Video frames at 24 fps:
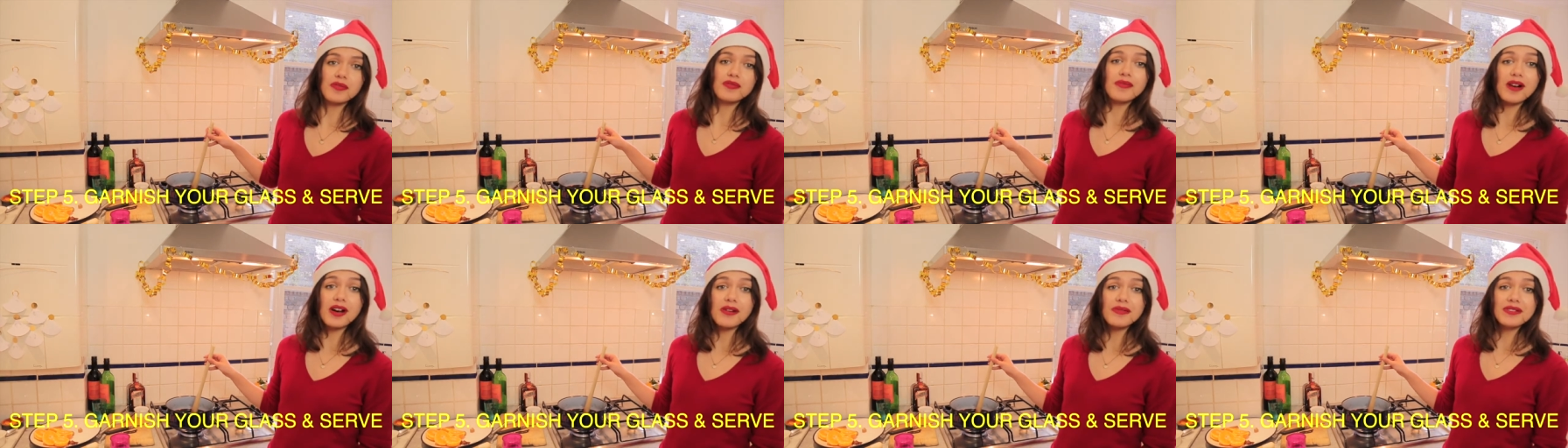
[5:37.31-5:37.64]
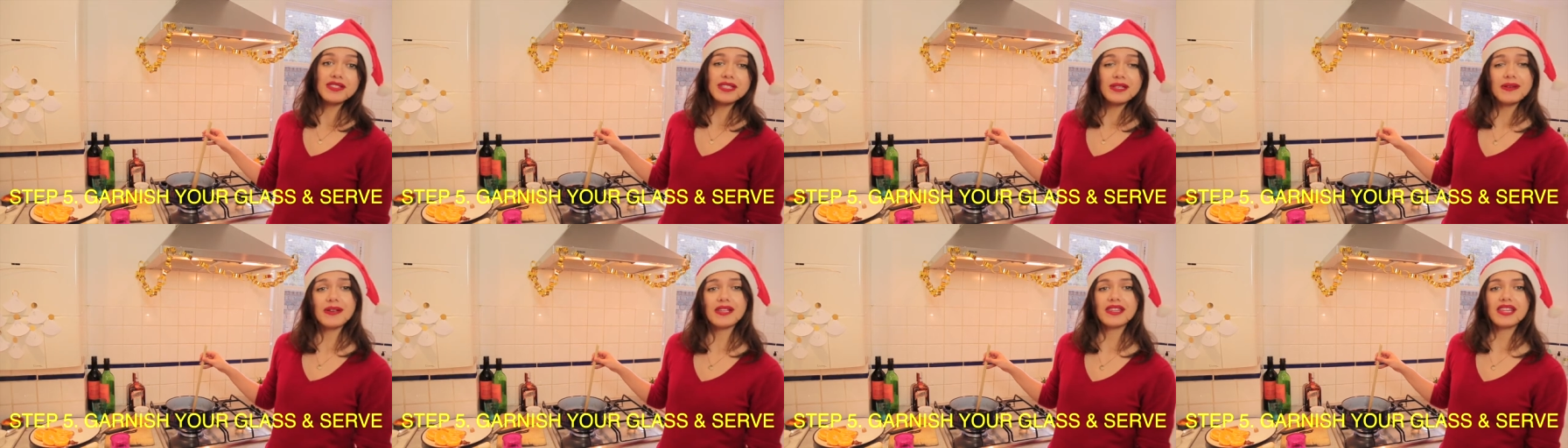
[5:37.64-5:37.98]
and while we're
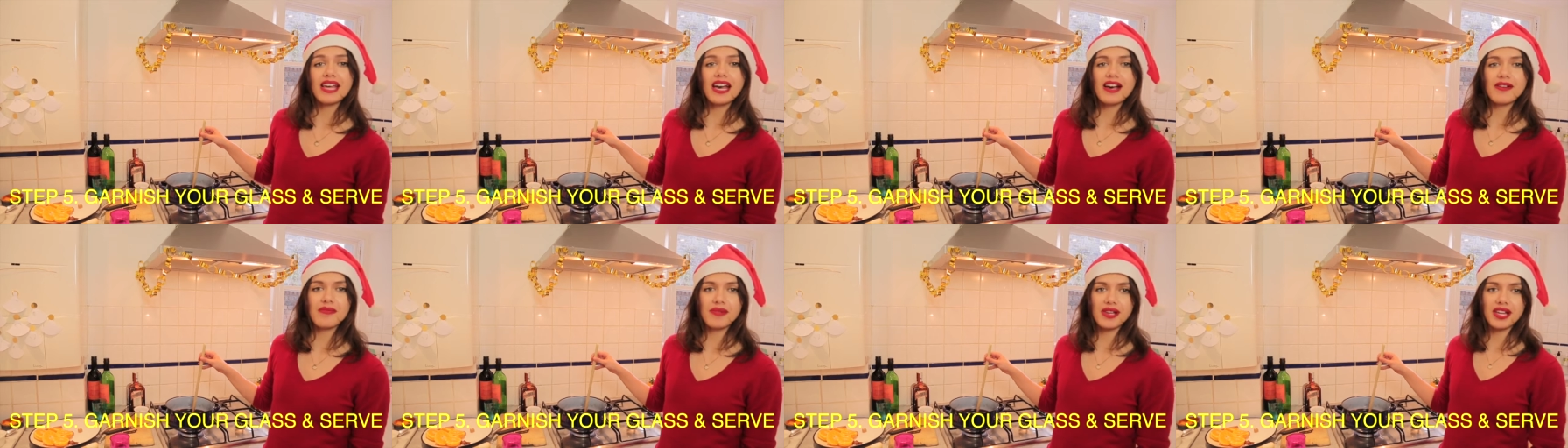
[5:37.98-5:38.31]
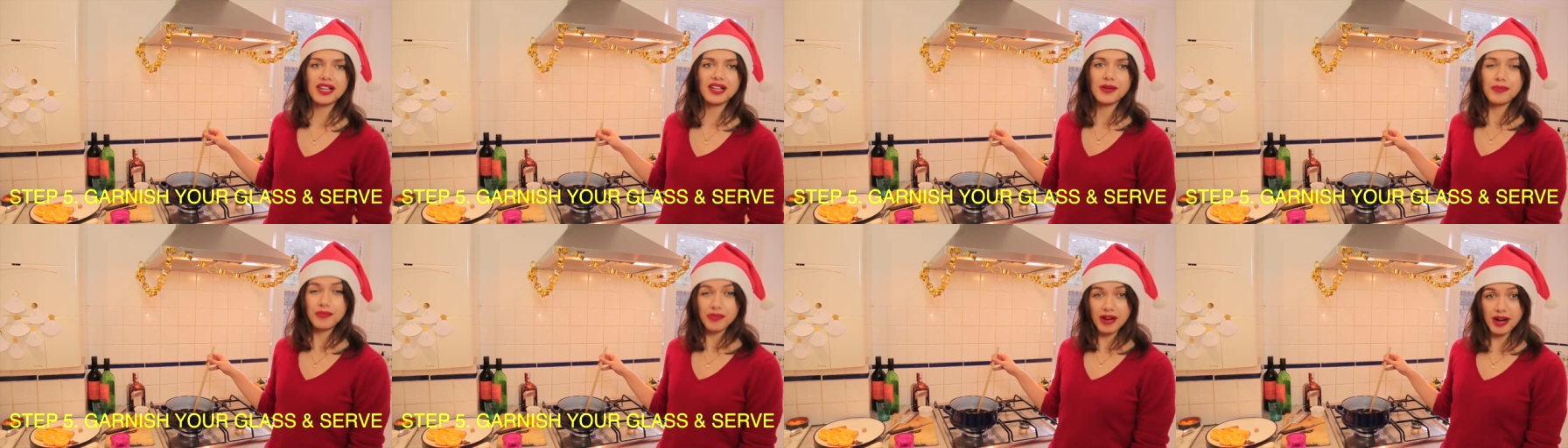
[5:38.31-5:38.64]
doing that, we're
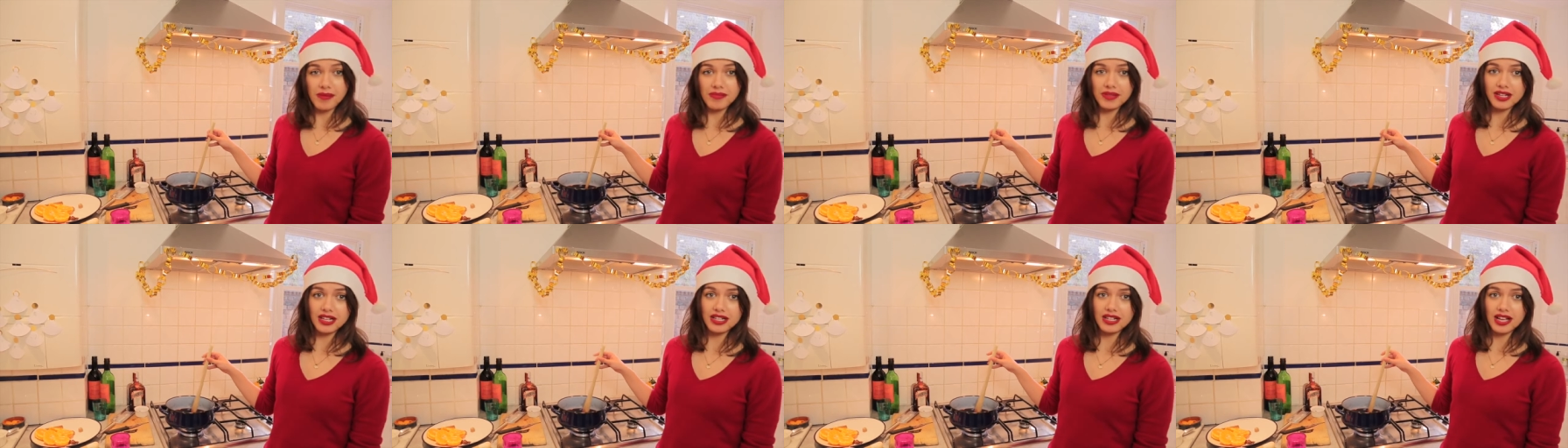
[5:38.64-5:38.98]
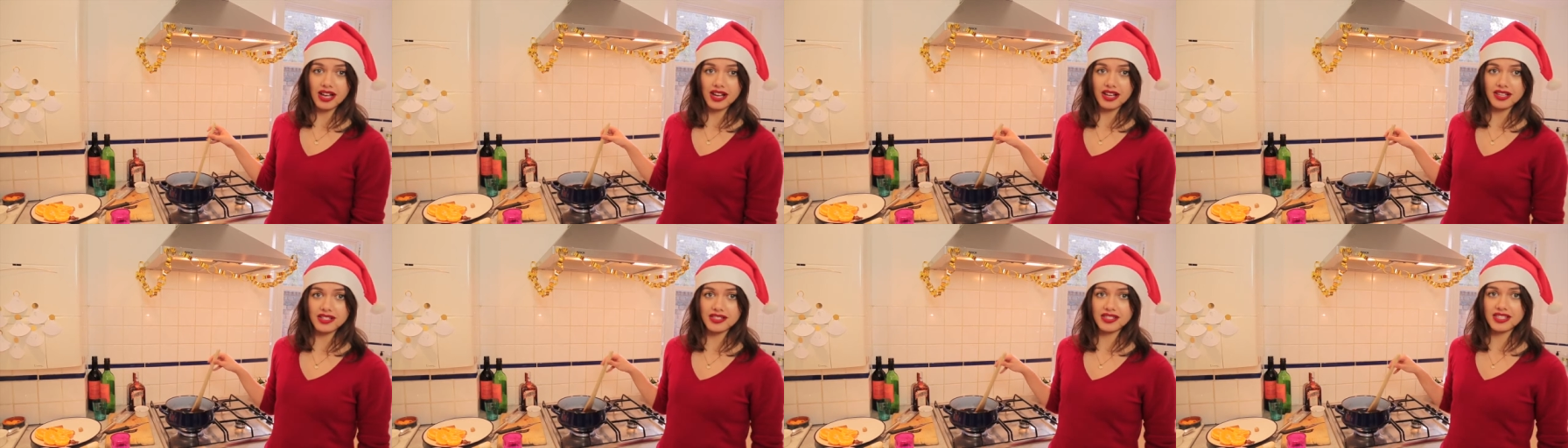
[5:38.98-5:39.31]
going to prep the
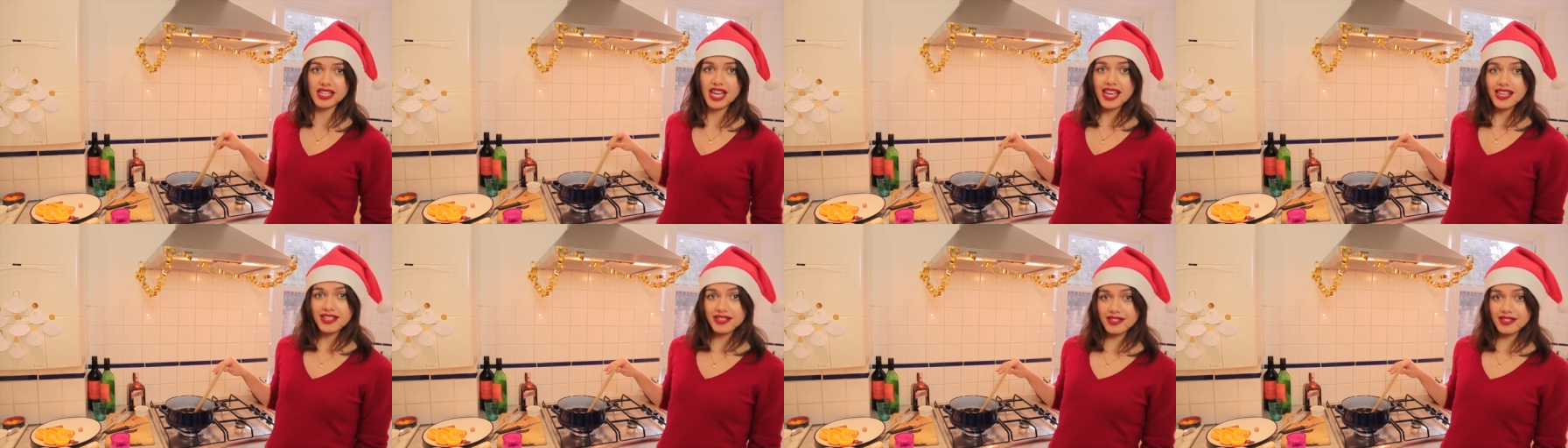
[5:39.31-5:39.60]
glass.